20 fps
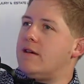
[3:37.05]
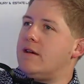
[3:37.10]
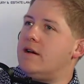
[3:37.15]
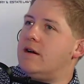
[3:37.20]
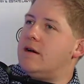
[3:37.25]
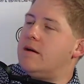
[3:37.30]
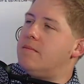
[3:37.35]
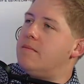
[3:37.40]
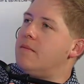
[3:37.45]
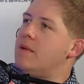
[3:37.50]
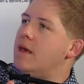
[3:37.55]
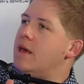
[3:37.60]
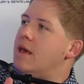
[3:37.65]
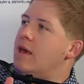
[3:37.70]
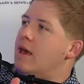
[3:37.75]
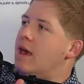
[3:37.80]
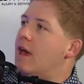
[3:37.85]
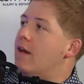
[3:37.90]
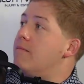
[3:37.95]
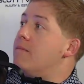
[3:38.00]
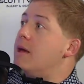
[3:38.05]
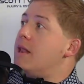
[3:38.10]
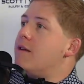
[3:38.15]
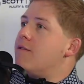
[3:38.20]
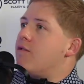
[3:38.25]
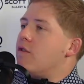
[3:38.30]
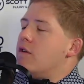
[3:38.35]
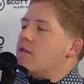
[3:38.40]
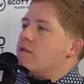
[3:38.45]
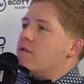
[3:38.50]
Have many
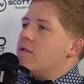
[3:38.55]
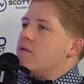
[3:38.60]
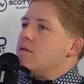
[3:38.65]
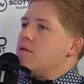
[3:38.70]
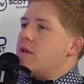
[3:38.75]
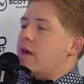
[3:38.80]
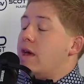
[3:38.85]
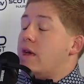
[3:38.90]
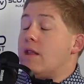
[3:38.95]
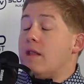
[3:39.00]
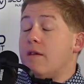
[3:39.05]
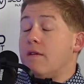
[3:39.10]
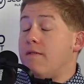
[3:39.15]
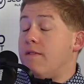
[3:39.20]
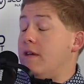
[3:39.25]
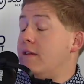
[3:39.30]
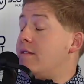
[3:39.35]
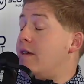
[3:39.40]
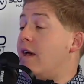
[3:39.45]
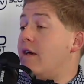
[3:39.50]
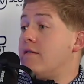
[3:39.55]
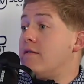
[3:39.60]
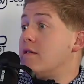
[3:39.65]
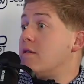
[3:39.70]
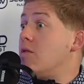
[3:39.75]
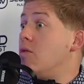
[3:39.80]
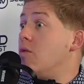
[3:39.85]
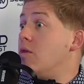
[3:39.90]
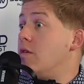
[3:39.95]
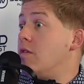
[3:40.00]
friends who do that.
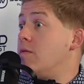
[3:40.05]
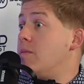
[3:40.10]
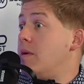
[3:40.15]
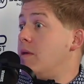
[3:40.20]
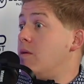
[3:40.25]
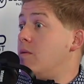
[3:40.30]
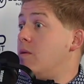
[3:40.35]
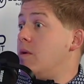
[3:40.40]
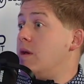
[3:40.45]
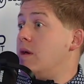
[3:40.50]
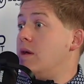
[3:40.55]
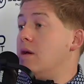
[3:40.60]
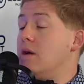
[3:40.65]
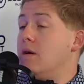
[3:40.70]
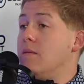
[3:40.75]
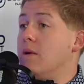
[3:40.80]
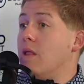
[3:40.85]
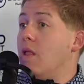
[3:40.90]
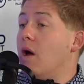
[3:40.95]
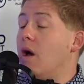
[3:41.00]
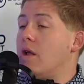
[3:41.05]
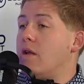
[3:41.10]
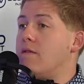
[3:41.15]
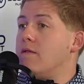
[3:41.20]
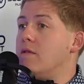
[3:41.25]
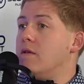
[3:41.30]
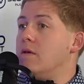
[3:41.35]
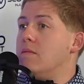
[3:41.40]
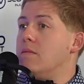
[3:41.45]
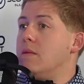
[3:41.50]
Fantastic lawyers, by the way, a lot of
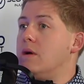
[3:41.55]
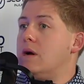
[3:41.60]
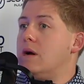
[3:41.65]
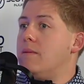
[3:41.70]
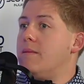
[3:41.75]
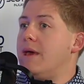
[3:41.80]
them.